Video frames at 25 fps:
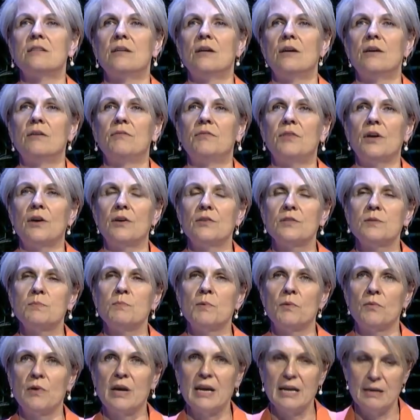of those
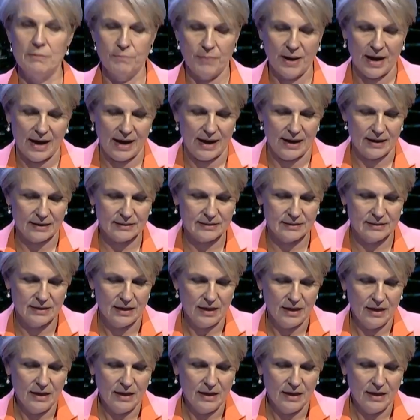marine parks